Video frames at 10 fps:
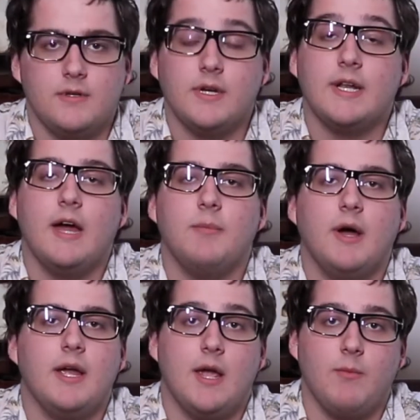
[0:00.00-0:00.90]
You can now
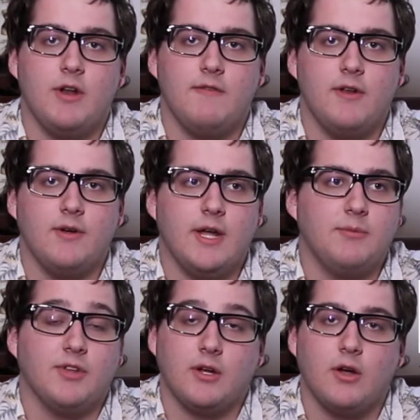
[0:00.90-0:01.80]
buy M-rated video
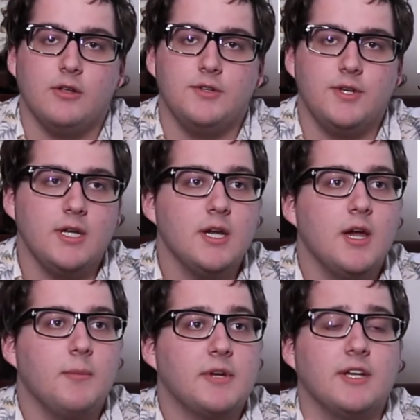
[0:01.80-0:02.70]
games like Call of Duty
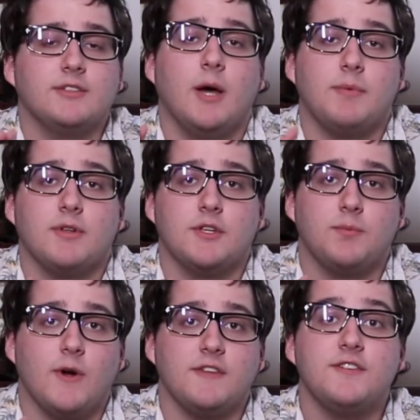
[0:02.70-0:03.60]
because up until this point,